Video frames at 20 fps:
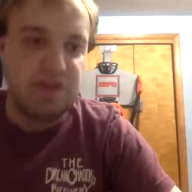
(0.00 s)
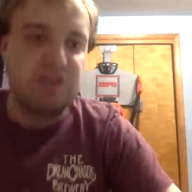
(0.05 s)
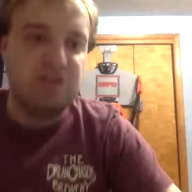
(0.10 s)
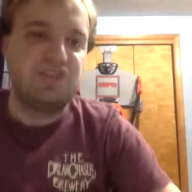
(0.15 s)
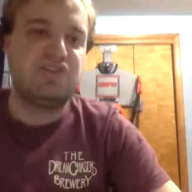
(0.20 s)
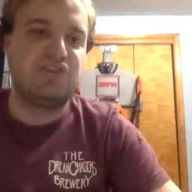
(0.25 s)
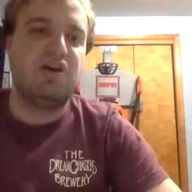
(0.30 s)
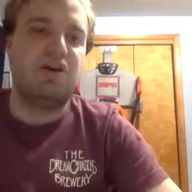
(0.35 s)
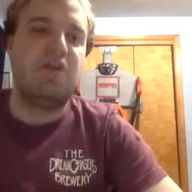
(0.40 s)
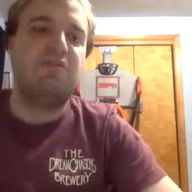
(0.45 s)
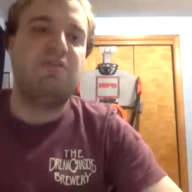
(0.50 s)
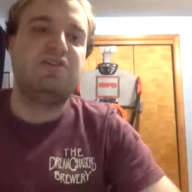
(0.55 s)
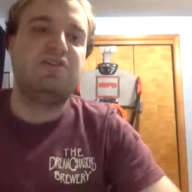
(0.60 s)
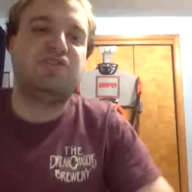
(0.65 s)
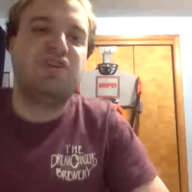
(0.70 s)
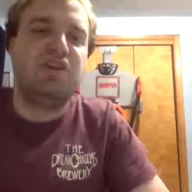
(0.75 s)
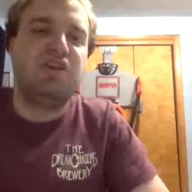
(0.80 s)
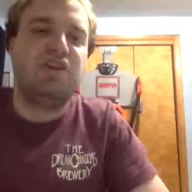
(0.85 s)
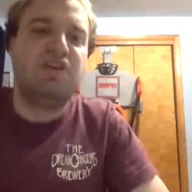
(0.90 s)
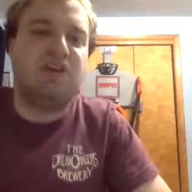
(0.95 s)
So we
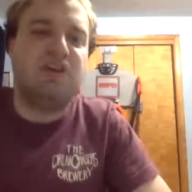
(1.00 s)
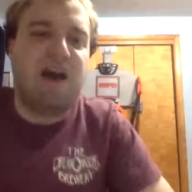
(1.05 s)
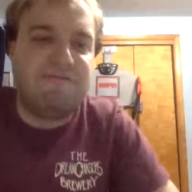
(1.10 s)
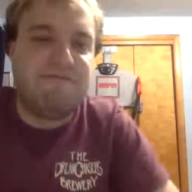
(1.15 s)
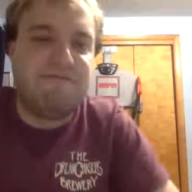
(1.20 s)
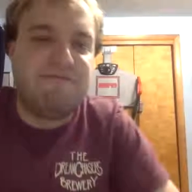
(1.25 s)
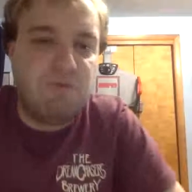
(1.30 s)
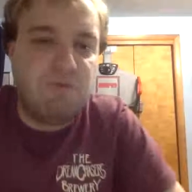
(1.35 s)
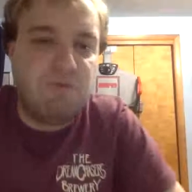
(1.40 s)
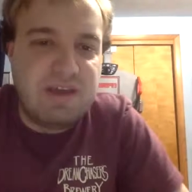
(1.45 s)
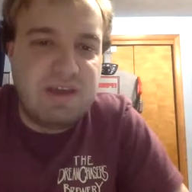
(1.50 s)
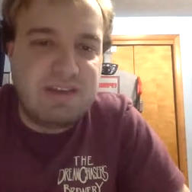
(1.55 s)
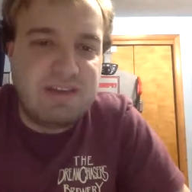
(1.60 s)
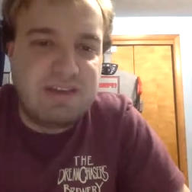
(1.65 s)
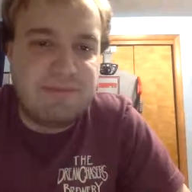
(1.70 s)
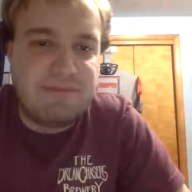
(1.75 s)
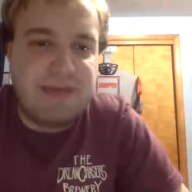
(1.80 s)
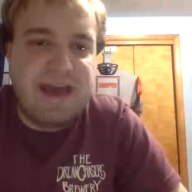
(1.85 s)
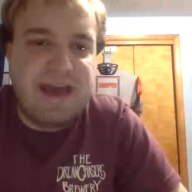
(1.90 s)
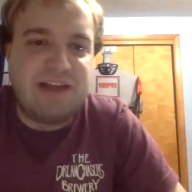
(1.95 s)
started off with
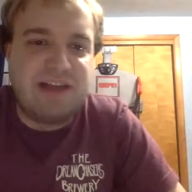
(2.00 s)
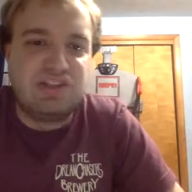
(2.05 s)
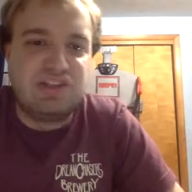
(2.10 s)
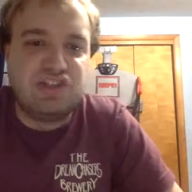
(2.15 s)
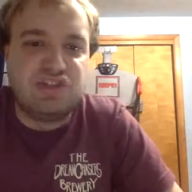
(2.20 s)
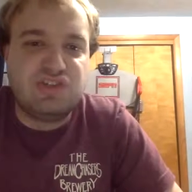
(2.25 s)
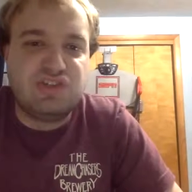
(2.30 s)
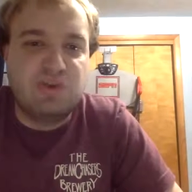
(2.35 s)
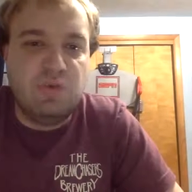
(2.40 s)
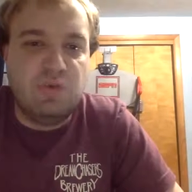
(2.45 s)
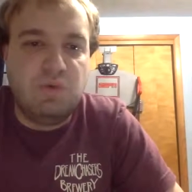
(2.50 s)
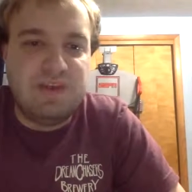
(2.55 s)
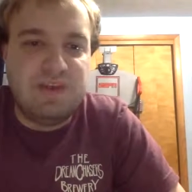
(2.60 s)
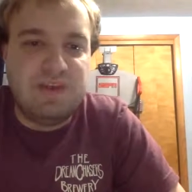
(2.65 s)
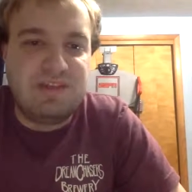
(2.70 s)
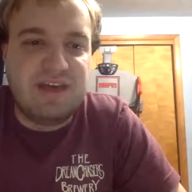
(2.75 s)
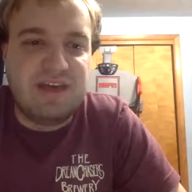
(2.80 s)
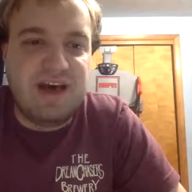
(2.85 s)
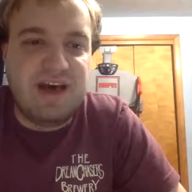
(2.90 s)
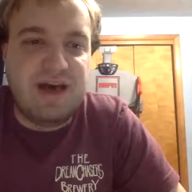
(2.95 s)
a match with
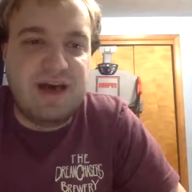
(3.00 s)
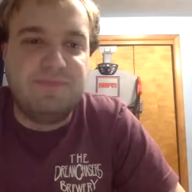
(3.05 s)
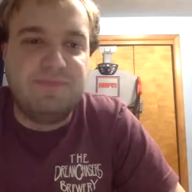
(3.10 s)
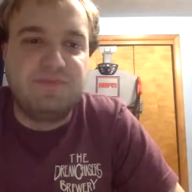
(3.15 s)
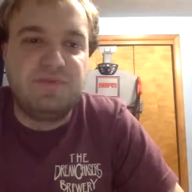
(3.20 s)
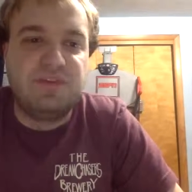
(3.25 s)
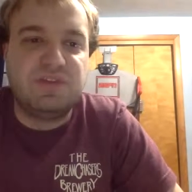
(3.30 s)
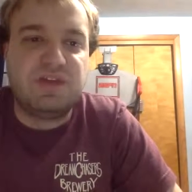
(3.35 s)
um,